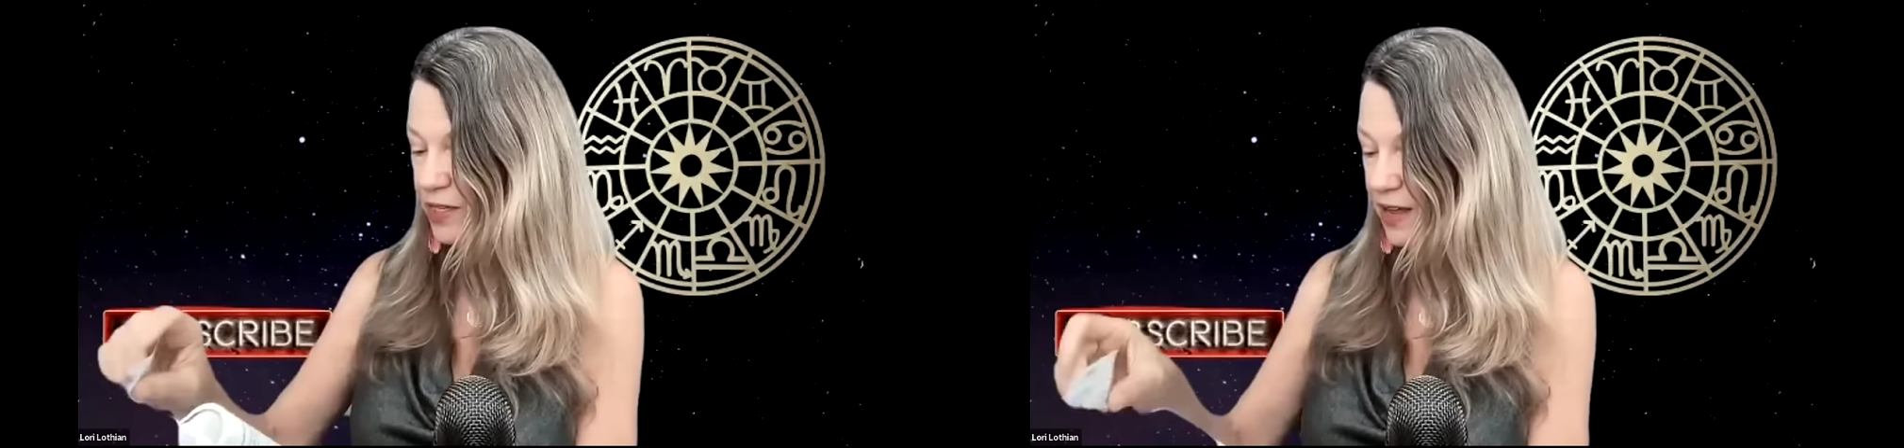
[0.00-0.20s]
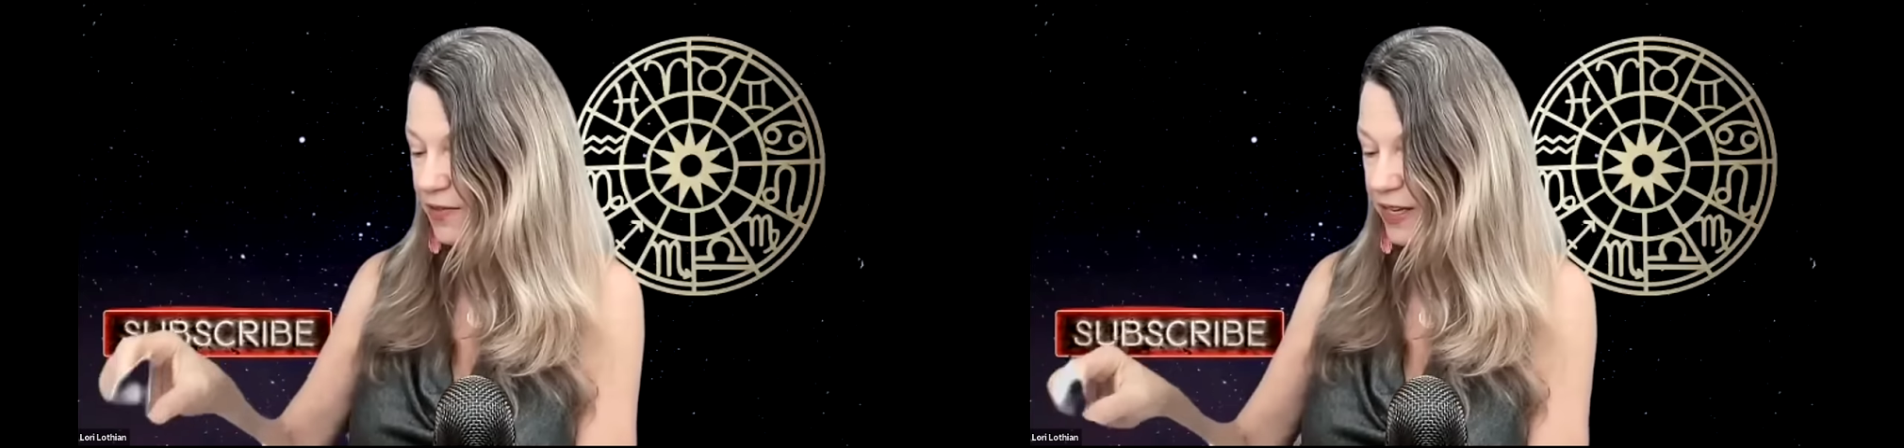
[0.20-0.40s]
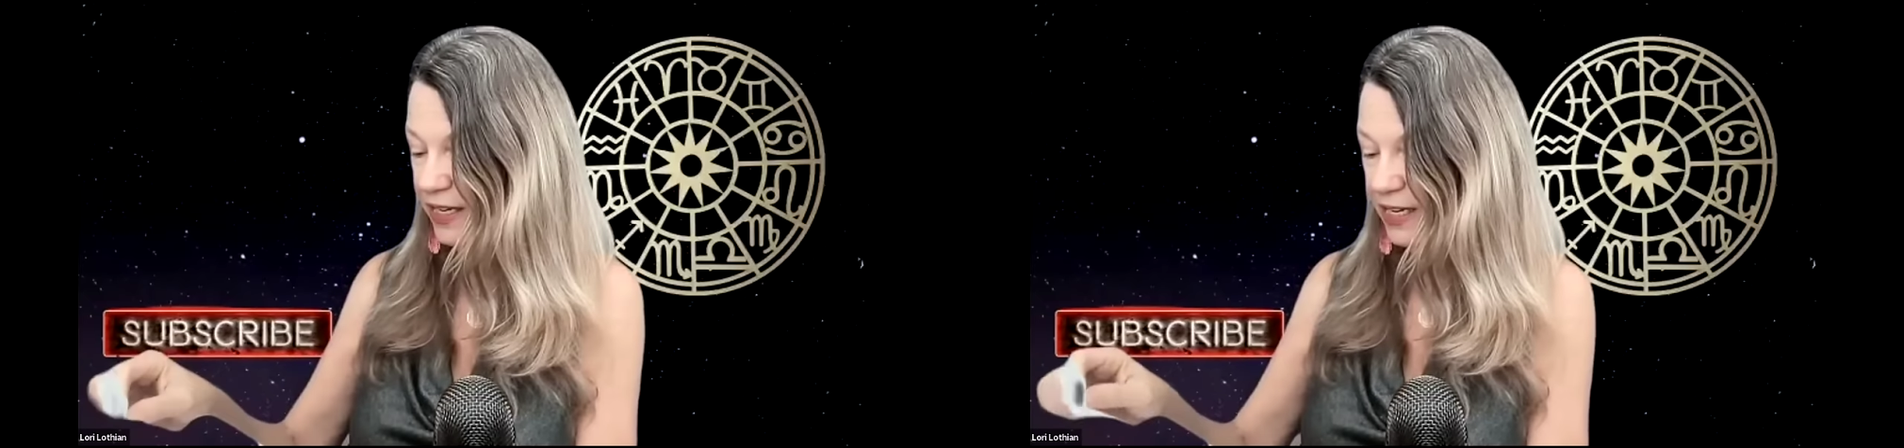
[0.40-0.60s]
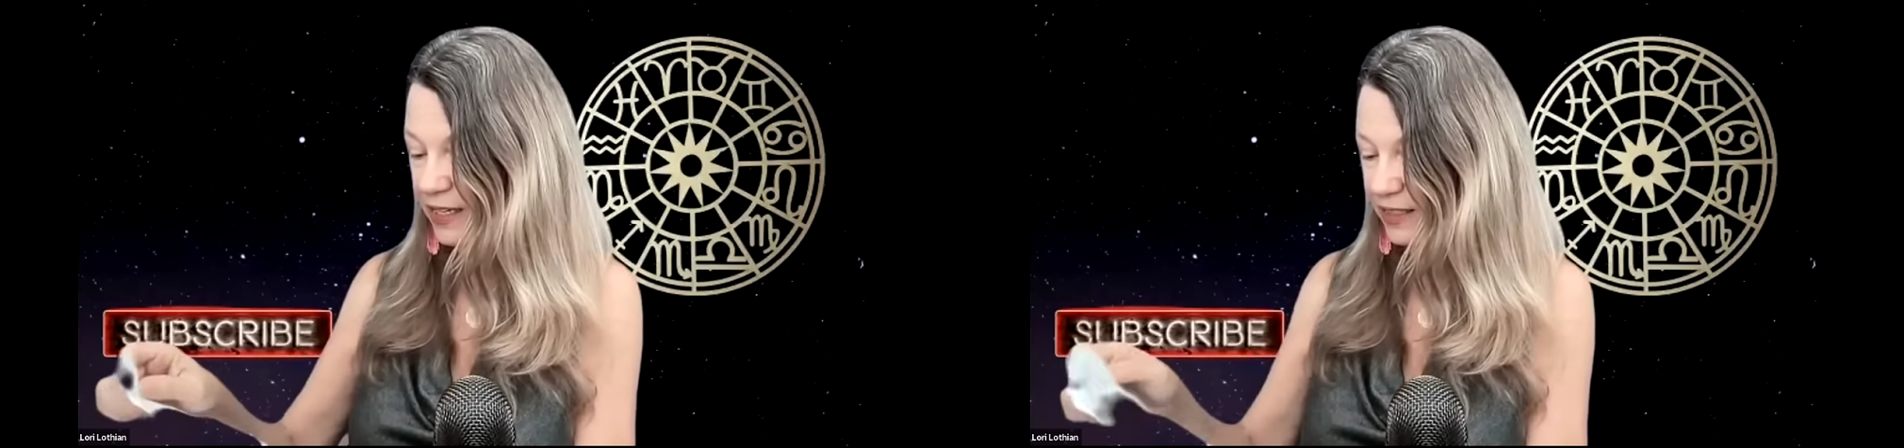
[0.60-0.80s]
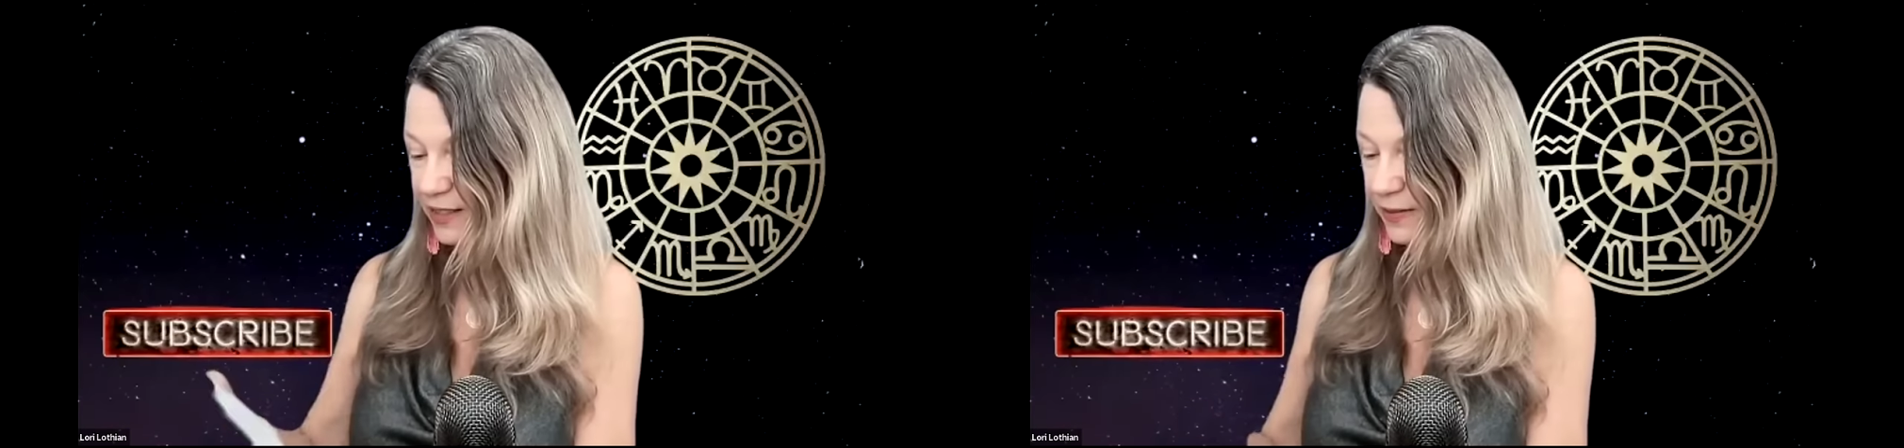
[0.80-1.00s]
nothing
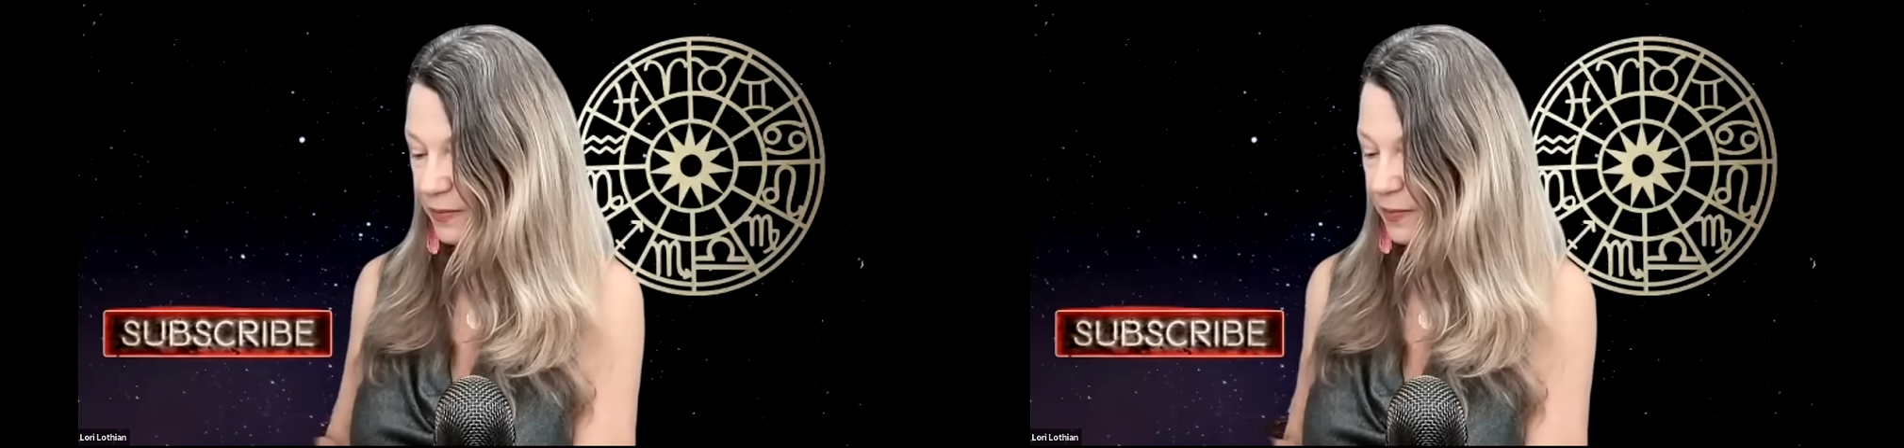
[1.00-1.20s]
is.